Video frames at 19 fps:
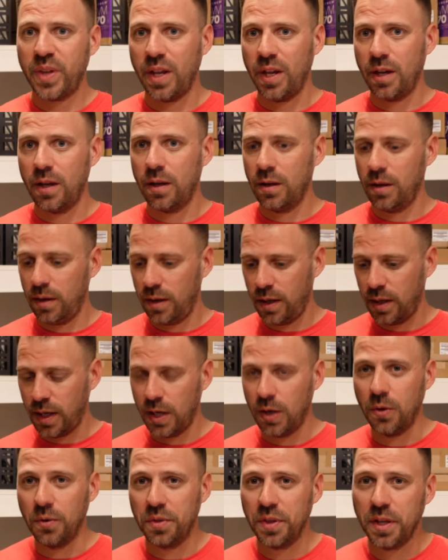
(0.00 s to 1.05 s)
And and
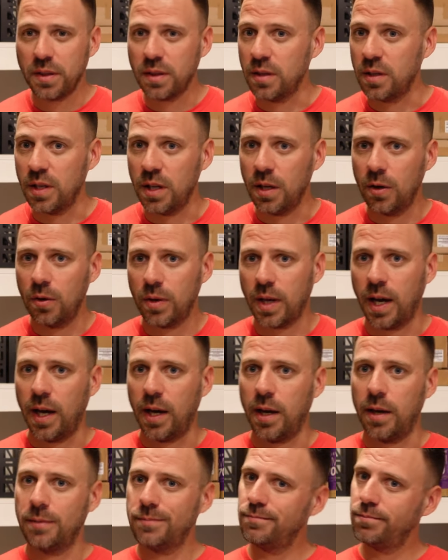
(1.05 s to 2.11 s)
I don't think the Neo
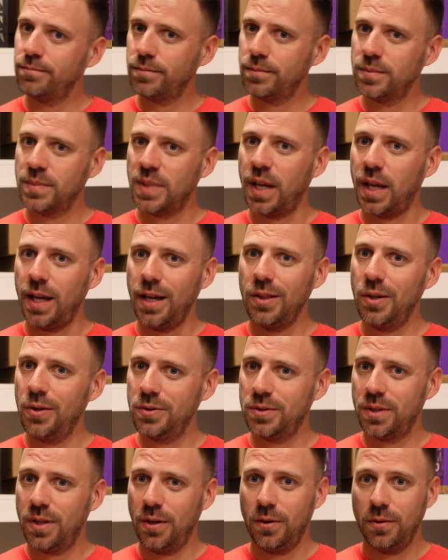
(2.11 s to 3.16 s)
got it the
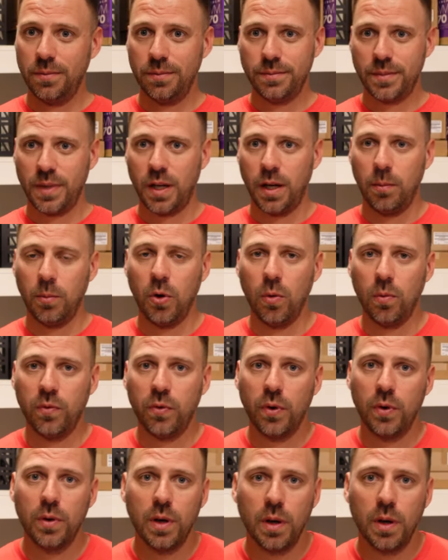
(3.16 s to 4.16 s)
Halos, though, I'm hopeful.